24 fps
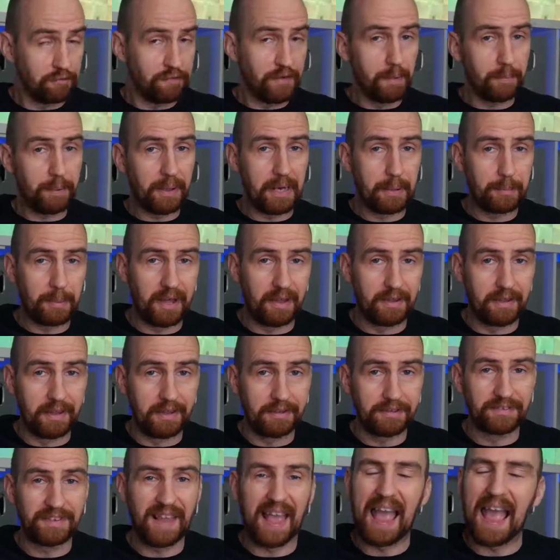feel bad about
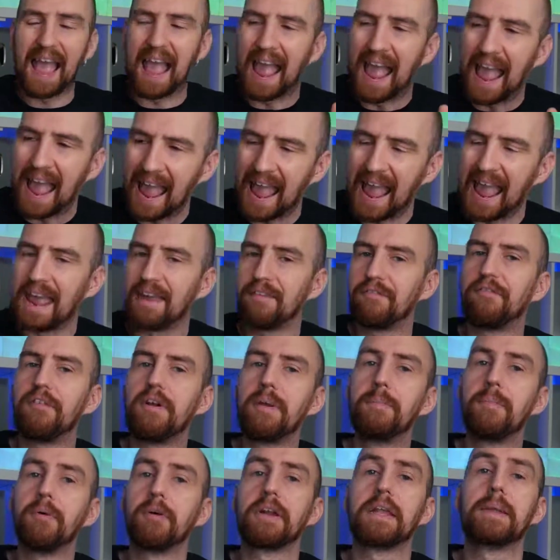this.
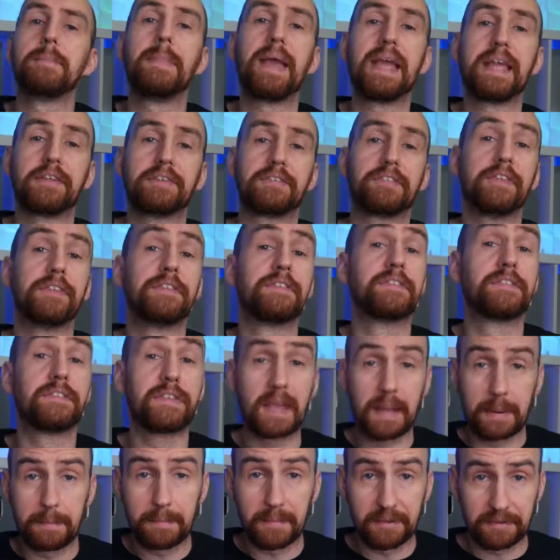Everybody makes this same